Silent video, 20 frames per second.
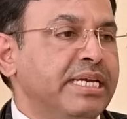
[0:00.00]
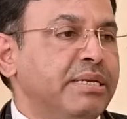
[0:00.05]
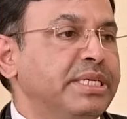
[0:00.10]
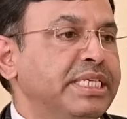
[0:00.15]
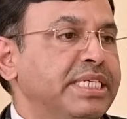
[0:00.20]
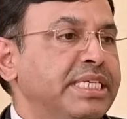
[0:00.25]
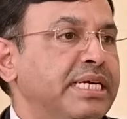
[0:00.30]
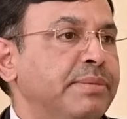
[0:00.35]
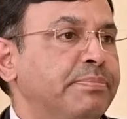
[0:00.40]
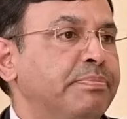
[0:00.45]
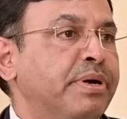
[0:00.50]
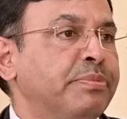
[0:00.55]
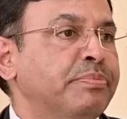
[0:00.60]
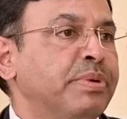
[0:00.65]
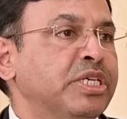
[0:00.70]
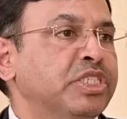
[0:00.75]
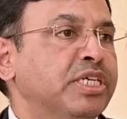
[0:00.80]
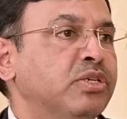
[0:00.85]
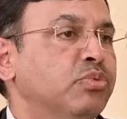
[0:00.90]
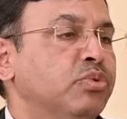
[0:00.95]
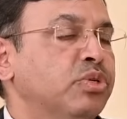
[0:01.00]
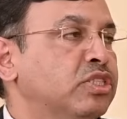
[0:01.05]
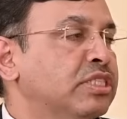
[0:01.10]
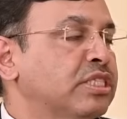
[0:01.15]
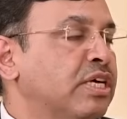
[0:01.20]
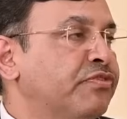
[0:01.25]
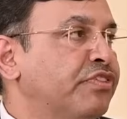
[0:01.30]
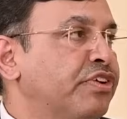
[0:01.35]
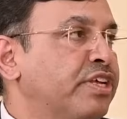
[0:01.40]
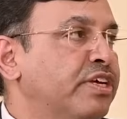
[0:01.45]
they are meeting a patient who
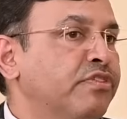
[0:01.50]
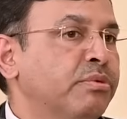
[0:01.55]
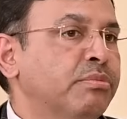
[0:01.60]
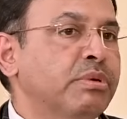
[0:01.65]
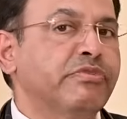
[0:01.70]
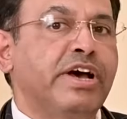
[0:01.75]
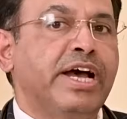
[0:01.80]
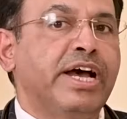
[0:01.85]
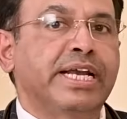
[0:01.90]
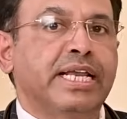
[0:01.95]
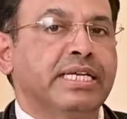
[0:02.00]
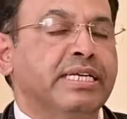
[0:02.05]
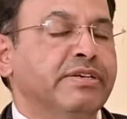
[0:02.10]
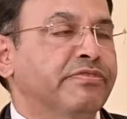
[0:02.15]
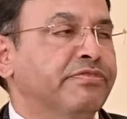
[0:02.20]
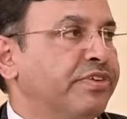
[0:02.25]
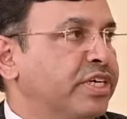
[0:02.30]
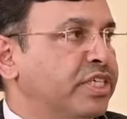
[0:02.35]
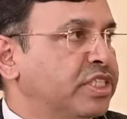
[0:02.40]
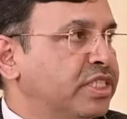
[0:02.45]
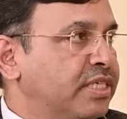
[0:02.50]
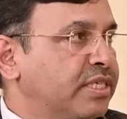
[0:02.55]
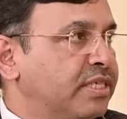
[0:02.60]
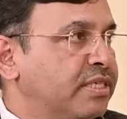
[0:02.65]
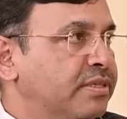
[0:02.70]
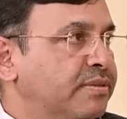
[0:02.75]
is suffering from a viral infection.